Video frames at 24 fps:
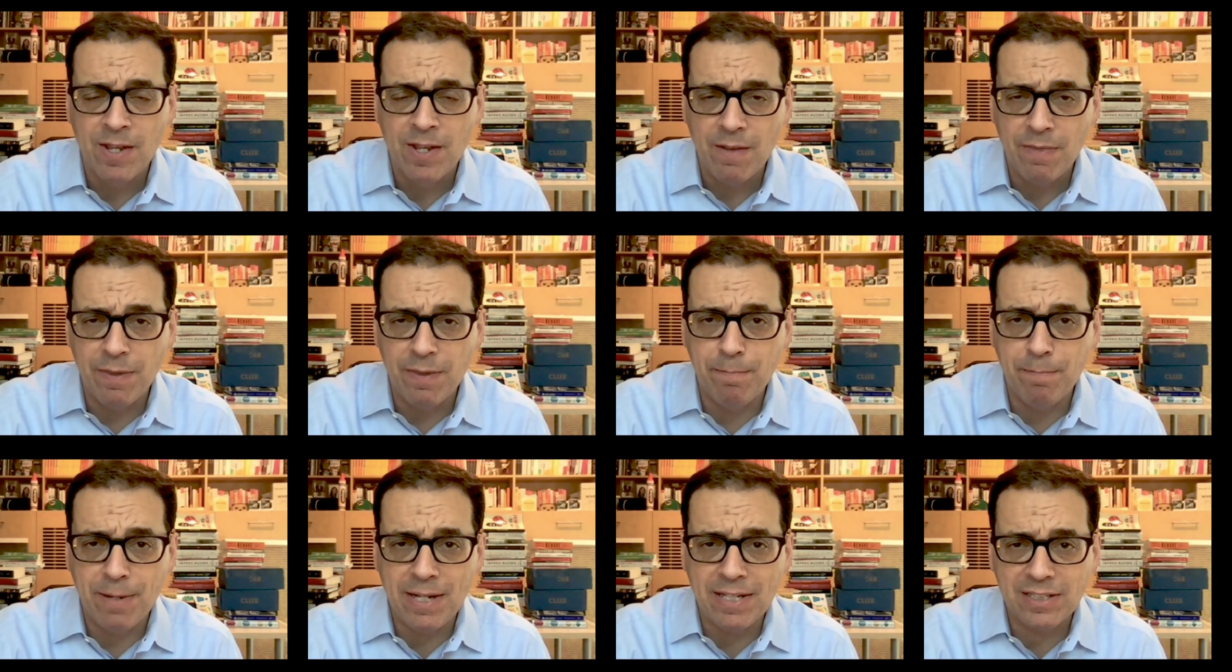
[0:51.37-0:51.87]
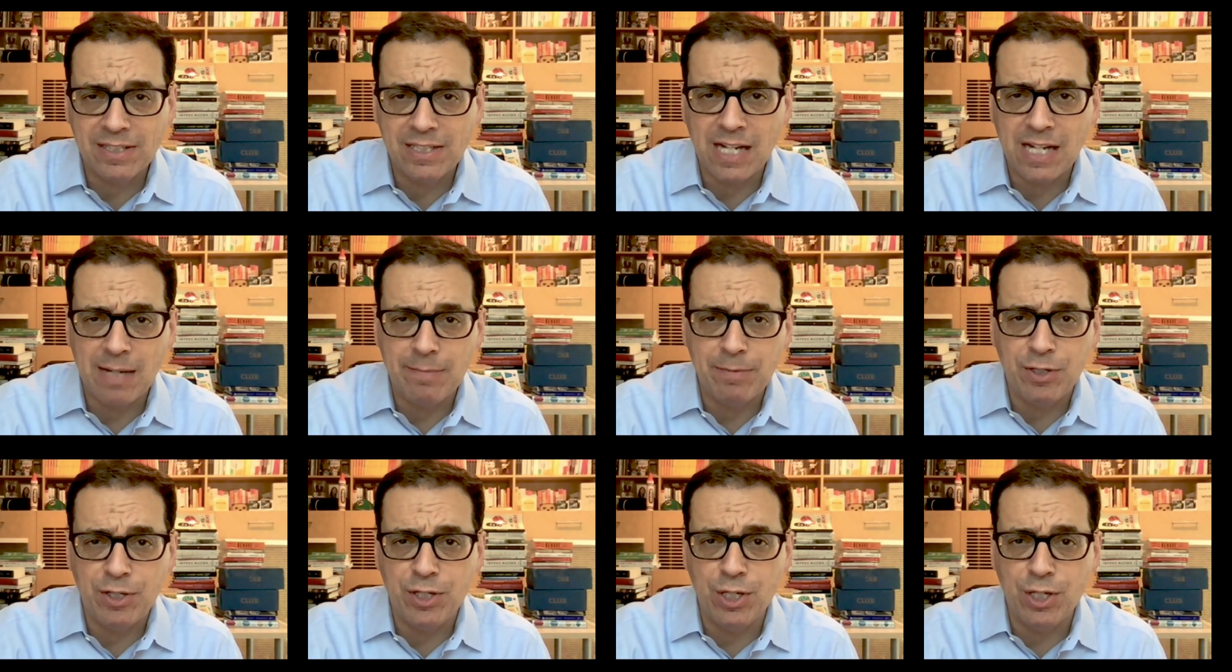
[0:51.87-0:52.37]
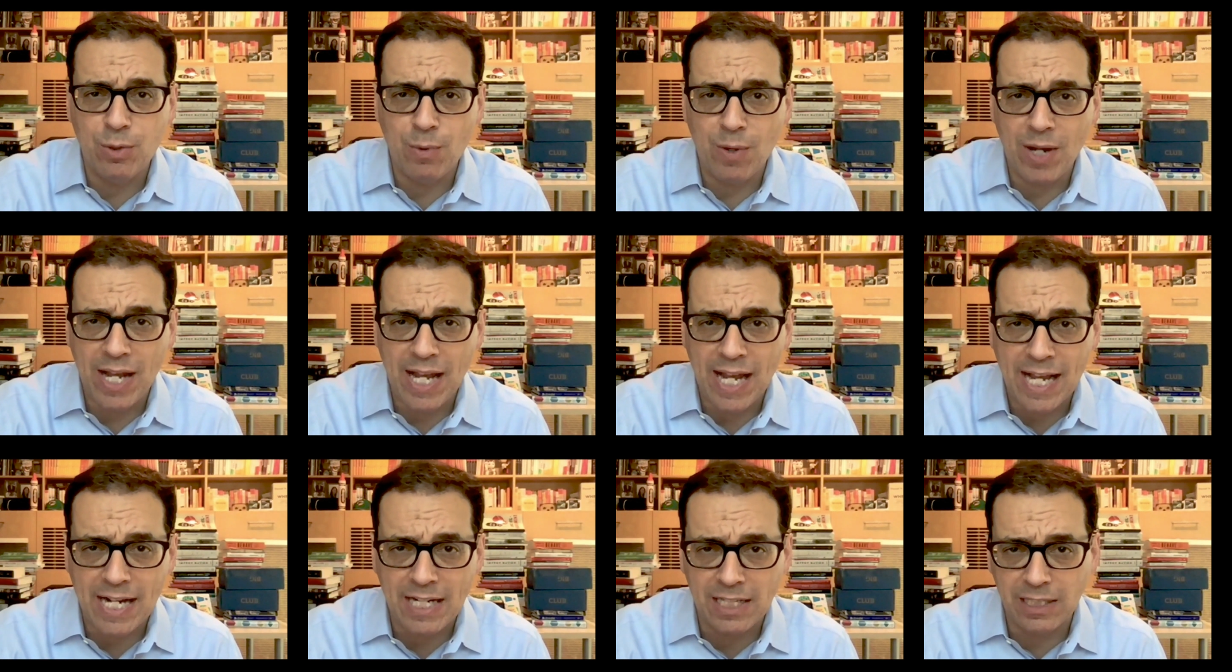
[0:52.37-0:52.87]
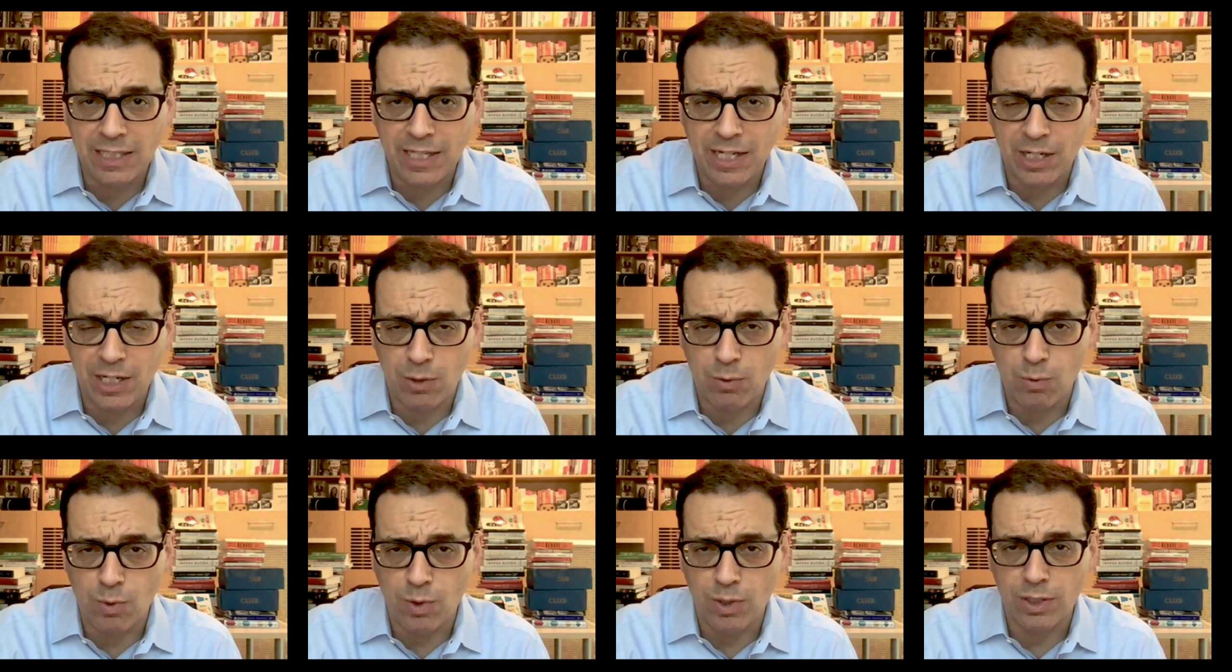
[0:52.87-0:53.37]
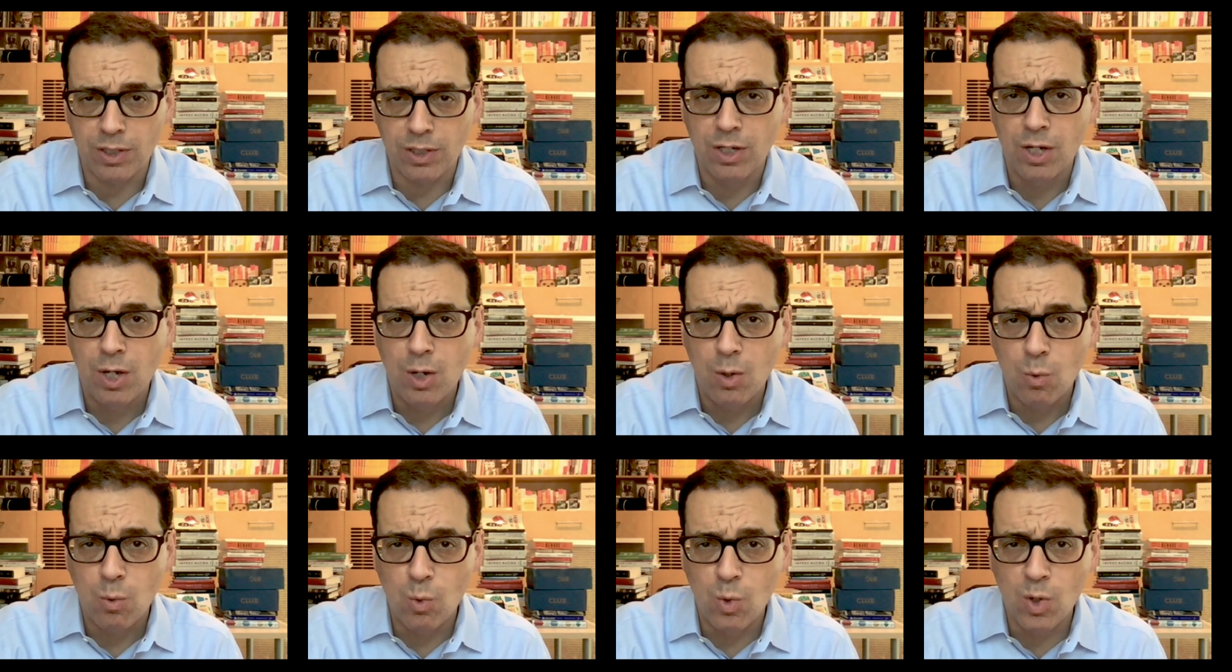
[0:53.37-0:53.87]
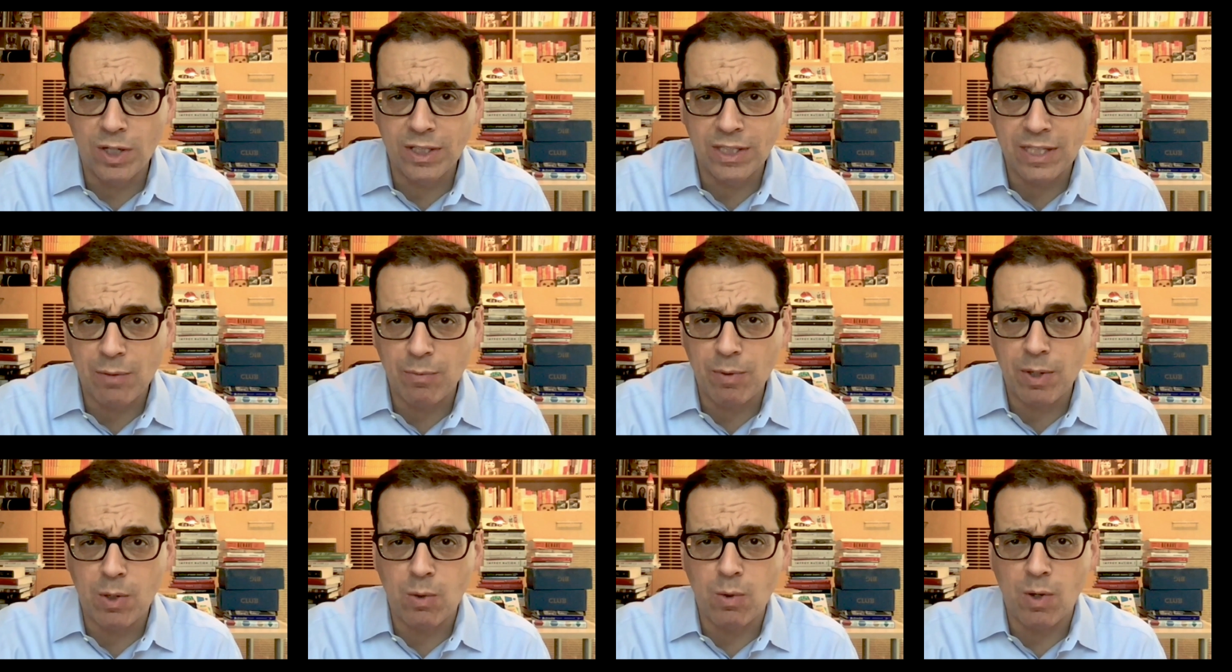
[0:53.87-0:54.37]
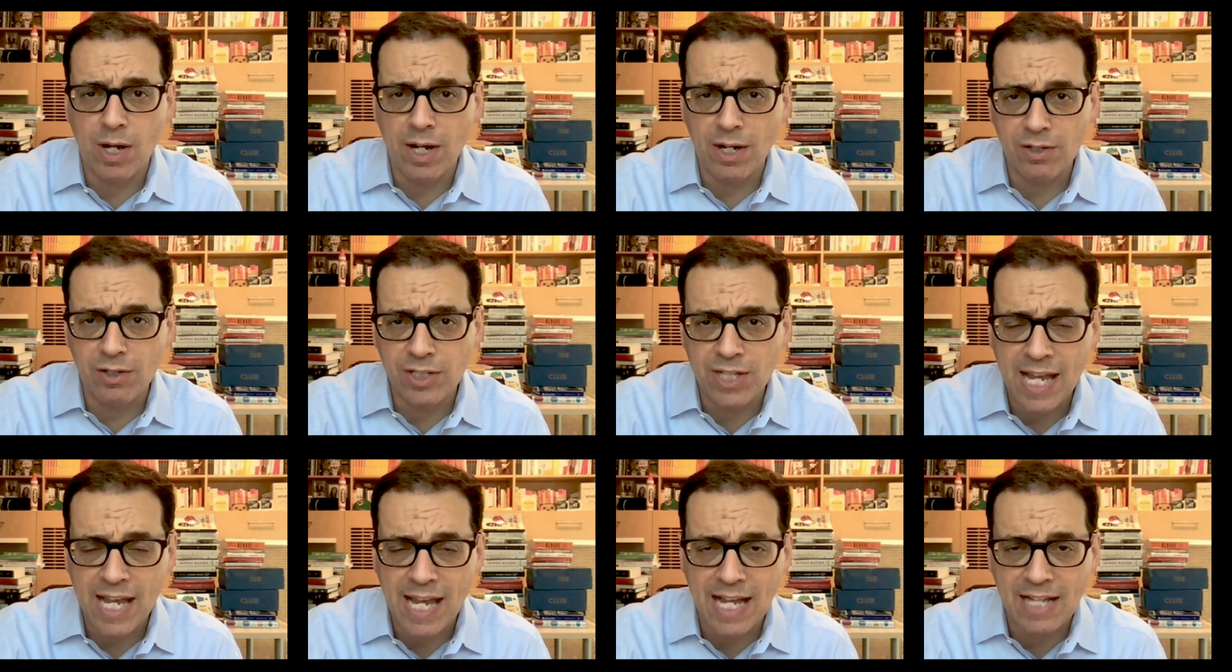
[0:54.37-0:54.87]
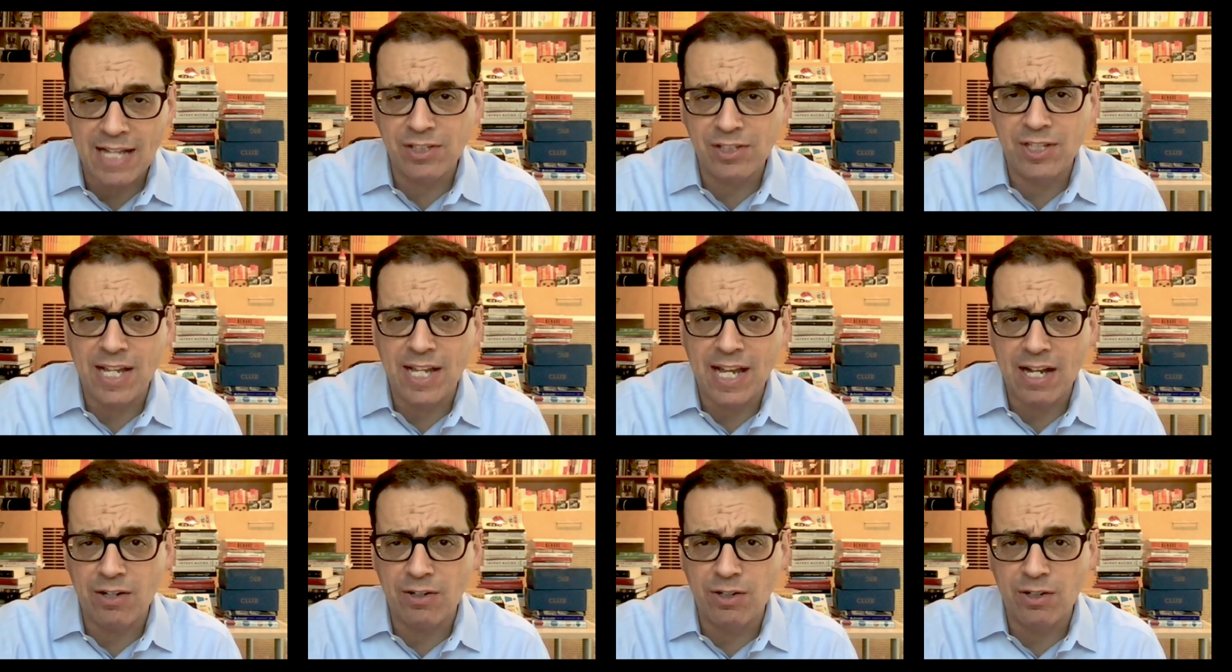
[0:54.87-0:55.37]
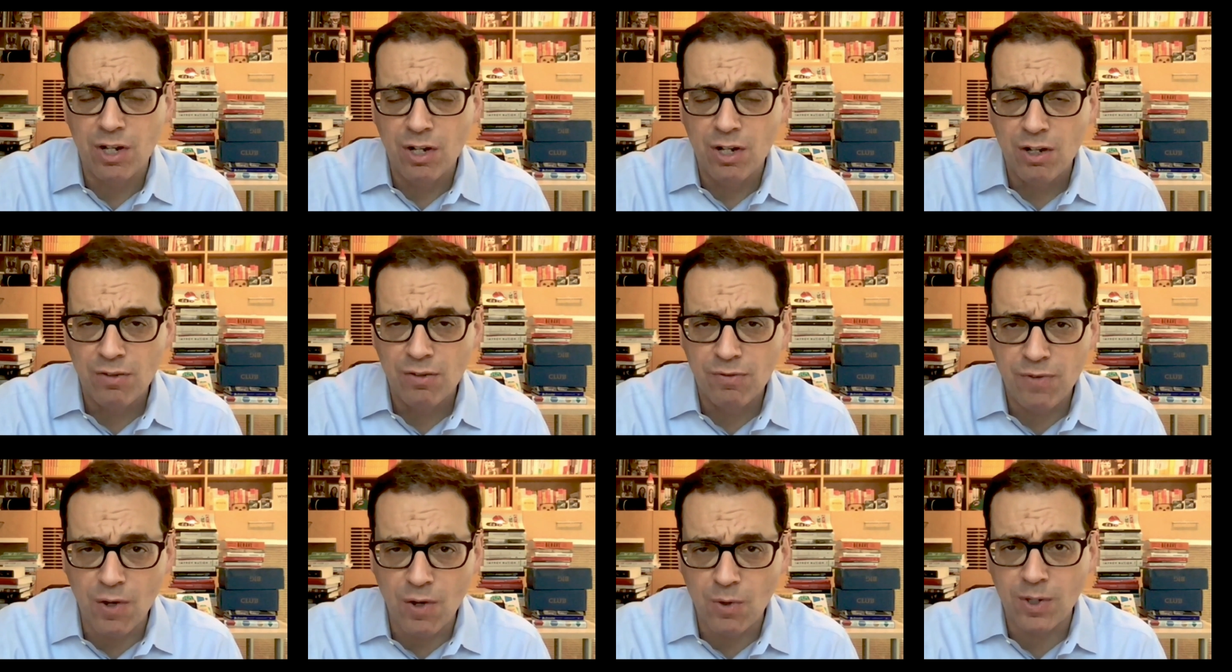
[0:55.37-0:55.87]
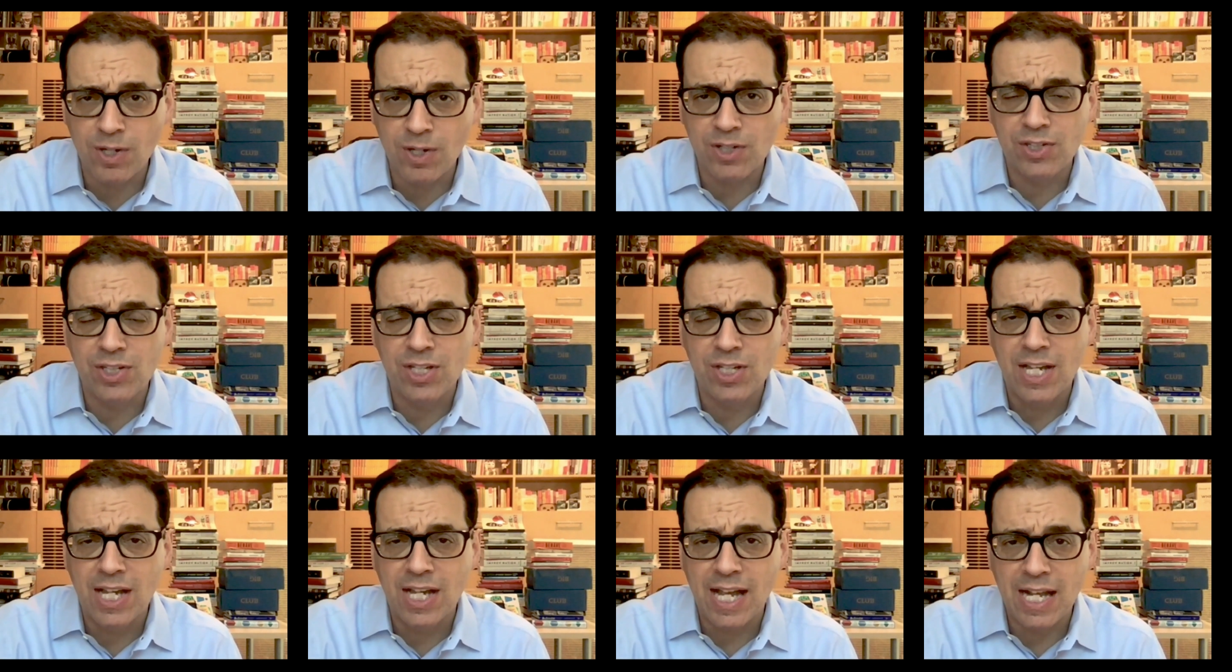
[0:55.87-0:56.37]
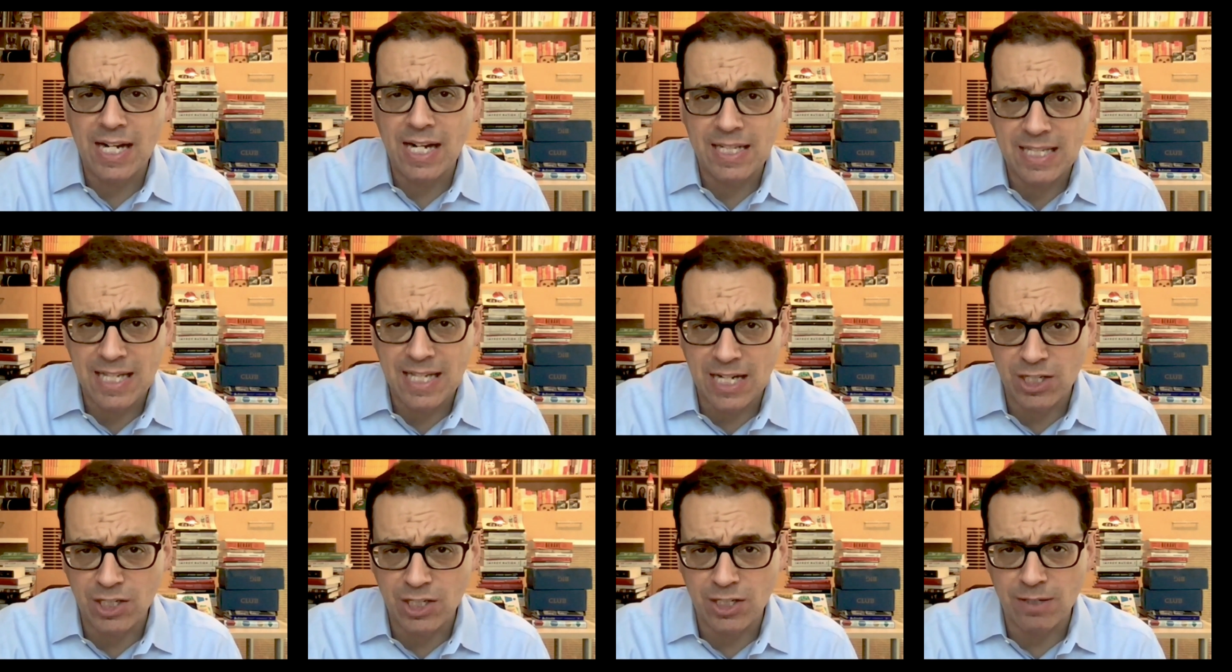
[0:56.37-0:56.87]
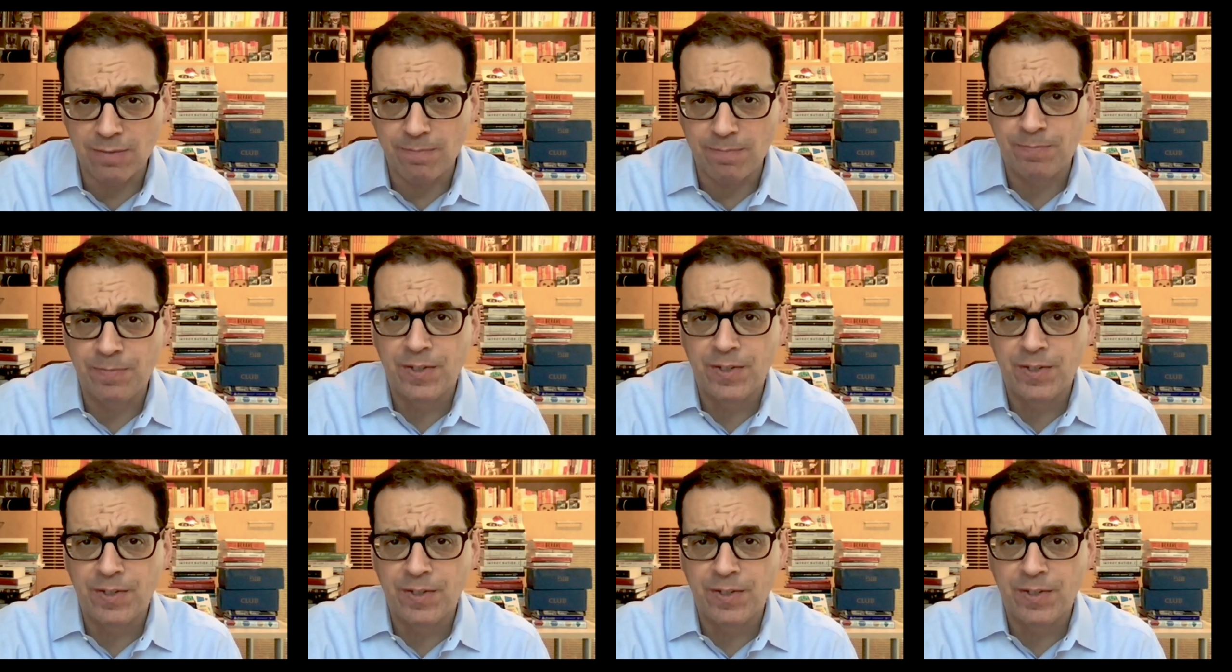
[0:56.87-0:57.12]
the best time to do analytic work that requires heads down, focus, and attention.